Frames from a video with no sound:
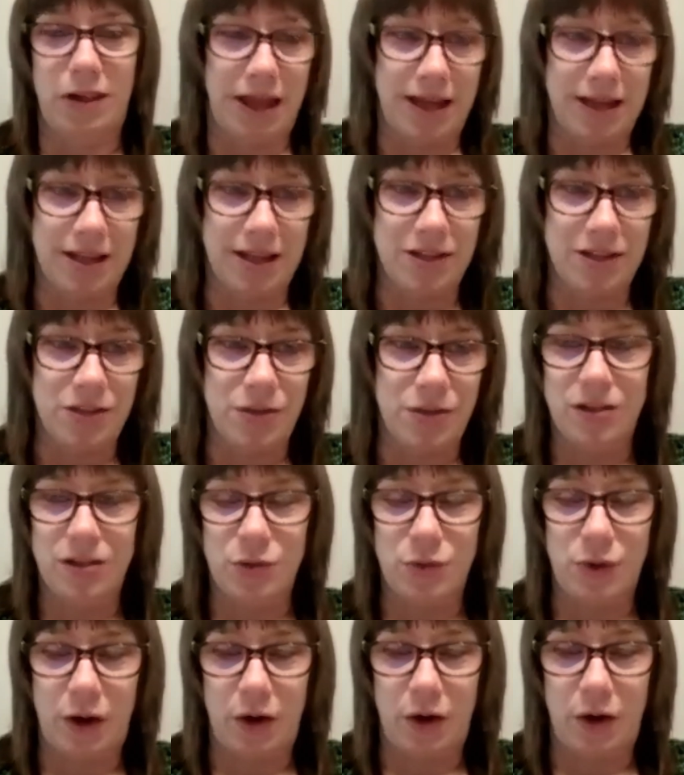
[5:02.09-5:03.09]
clients who
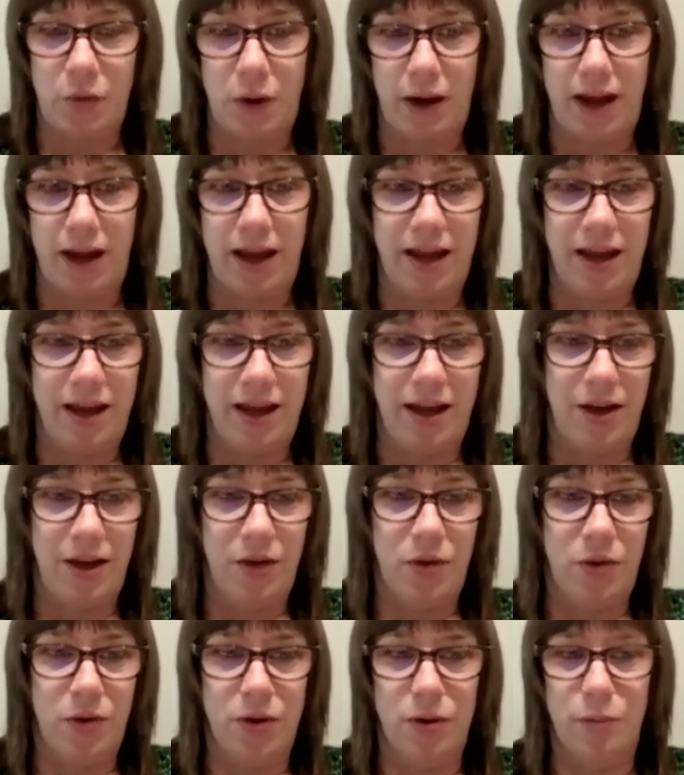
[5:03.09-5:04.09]
need you right
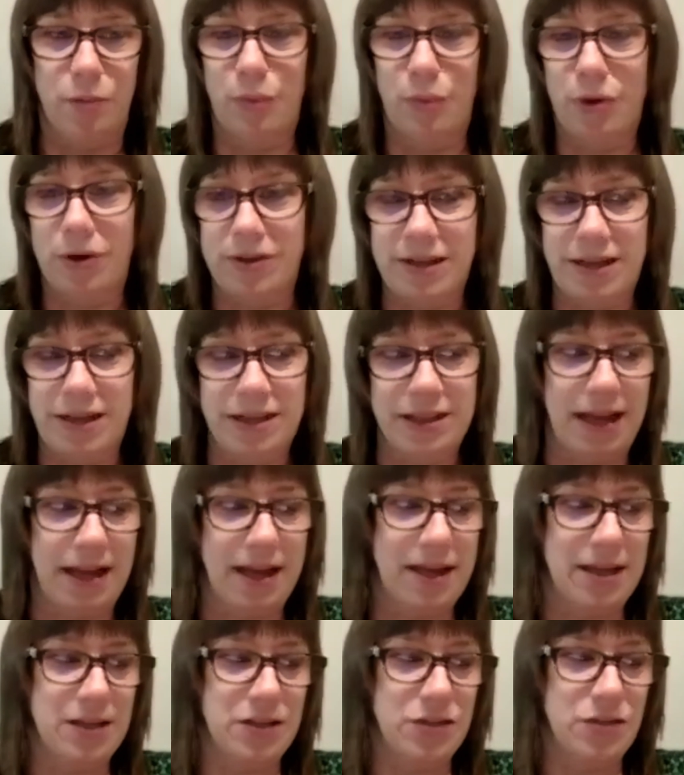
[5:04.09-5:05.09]
away or book
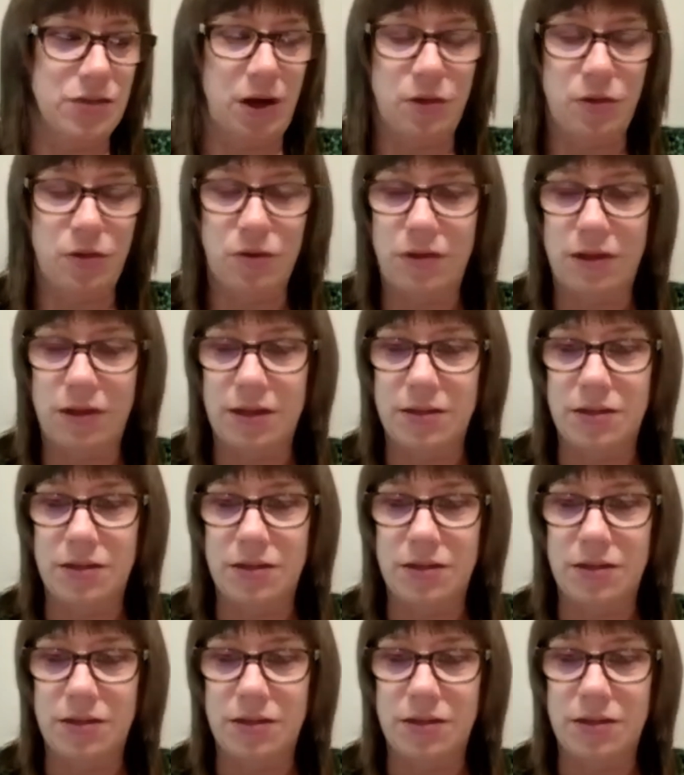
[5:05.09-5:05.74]
deadlines or other